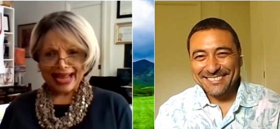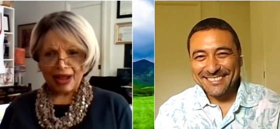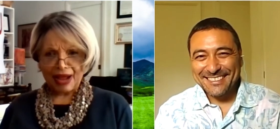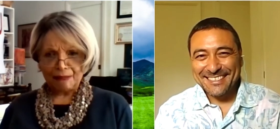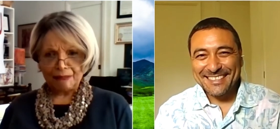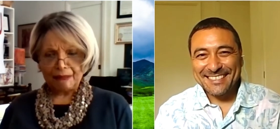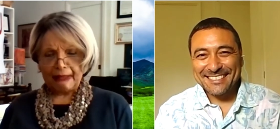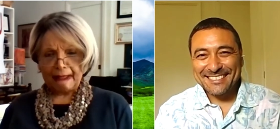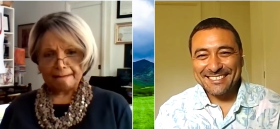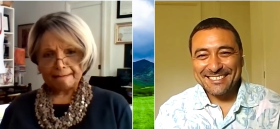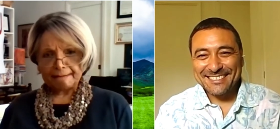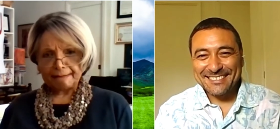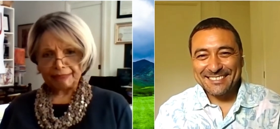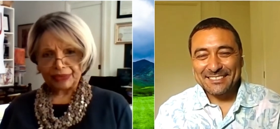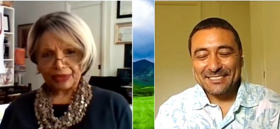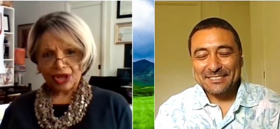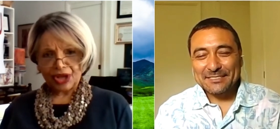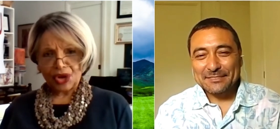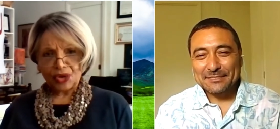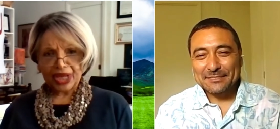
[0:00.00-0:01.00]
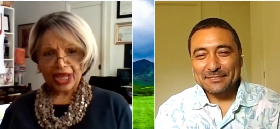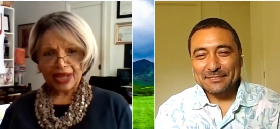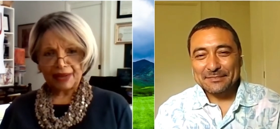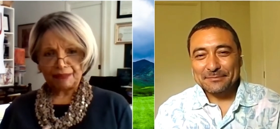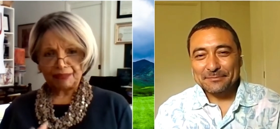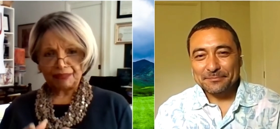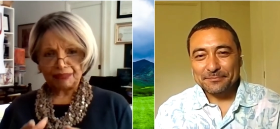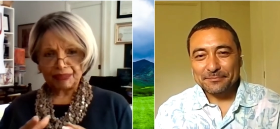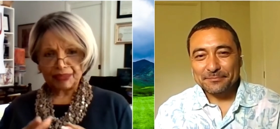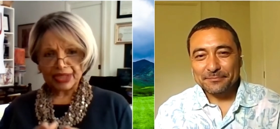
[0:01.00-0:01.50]
Speaker 1: Now, yes.
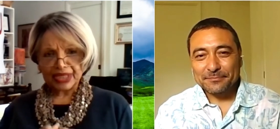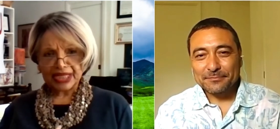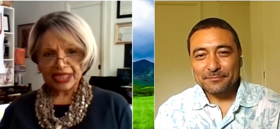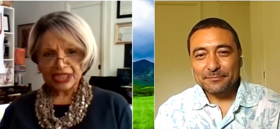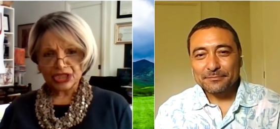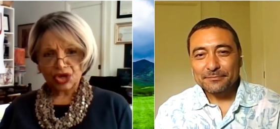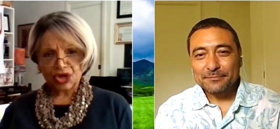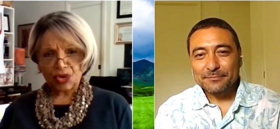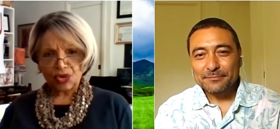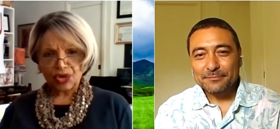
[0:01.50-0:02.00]
Okay, let's